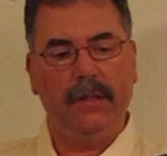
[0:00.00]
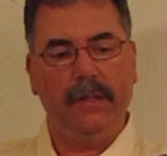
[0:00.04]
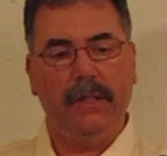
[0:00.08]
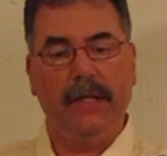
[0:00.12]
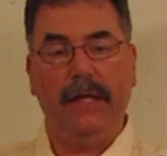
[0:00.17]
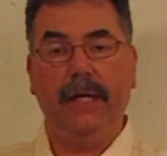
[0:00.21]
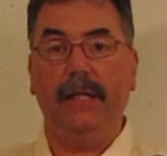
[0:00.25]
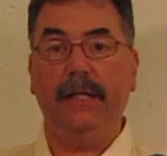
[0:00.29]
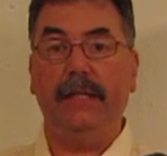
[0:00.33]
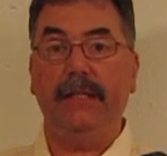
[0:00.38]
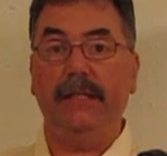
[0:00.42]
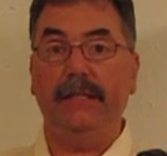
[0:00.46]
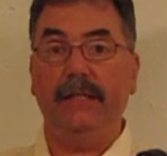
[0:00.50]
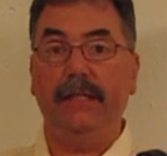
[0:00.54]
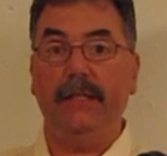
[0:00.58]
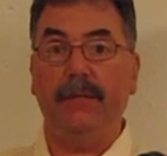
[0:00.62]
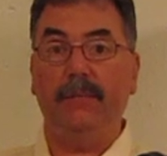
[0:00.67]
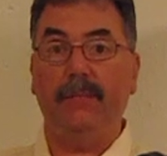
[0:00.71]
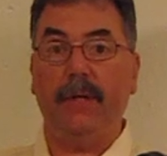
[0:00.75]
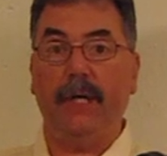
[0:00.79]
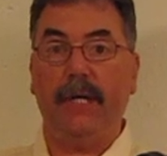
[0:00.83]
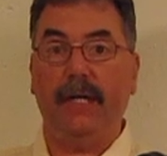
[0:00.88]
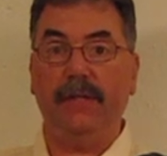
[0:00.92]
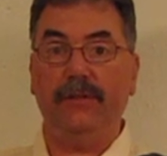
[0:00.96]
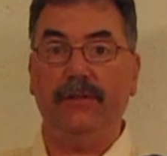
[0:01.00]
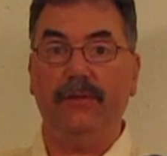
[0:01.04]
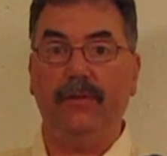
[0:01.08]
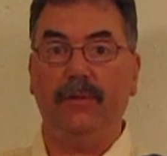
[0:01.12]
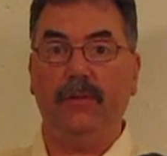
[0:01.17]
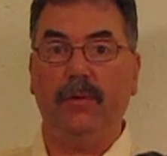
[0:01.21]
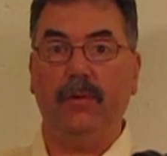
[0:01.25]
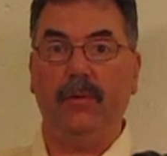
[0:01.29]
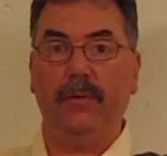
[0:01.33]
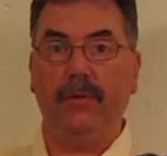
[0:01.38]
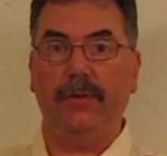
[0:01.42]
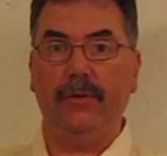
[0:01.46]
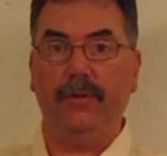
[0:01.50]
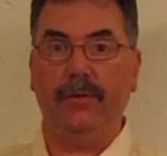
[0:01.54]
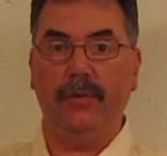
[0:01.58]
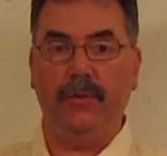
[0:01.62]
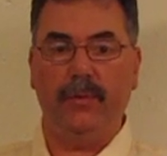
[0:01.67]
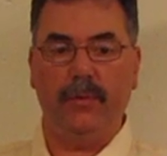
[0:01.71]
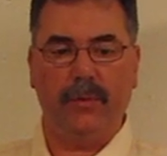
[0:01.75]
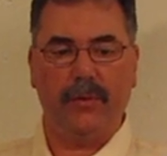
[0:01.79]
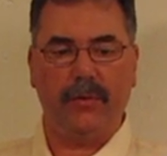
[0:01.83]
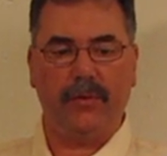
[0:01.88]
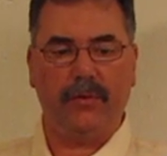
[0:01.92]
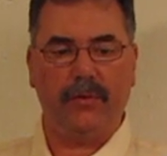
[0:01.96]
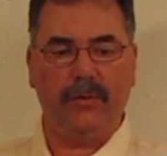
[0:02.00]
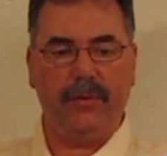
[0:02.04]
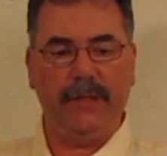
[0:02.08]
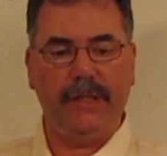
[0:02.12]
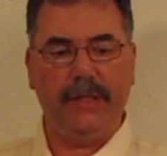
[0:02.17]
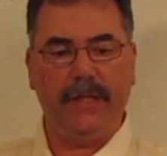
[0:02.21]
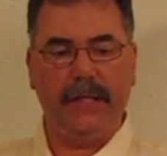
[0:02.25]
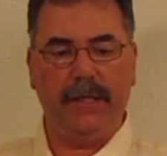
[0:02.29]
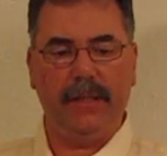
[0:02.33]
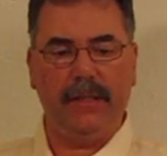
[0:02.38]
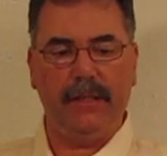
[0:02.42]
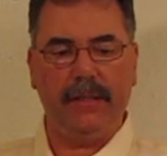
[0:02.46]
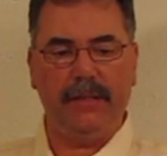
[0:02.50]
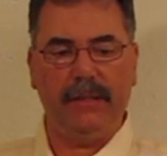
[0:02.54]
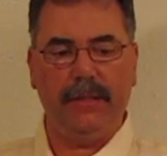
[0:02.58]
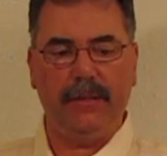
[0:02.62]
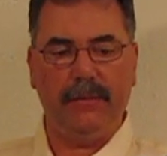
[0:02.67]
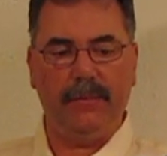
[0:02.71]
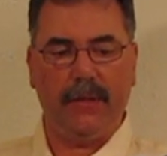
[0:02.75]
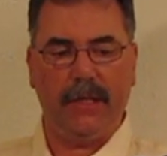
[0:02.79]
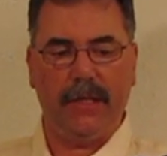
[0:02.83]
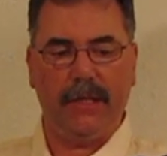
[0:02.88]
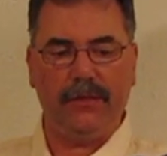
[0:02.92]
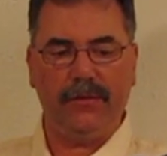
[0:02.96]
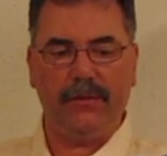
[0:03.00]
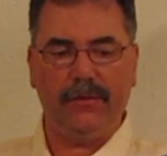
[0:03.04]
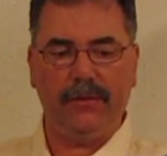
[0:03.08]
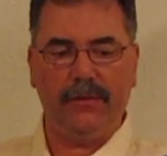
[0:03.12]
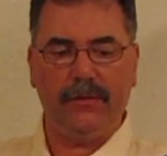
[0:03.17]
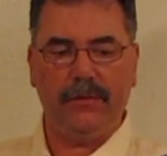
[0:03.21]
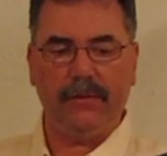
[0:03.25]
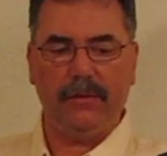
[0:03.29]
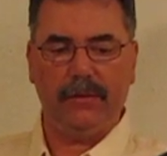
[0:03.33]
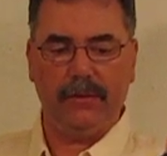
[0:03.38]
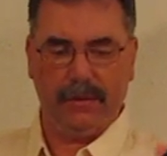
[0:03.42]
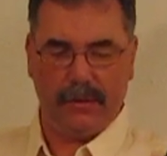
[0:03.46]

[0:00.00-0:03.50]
L E D module or the newer three L E D module.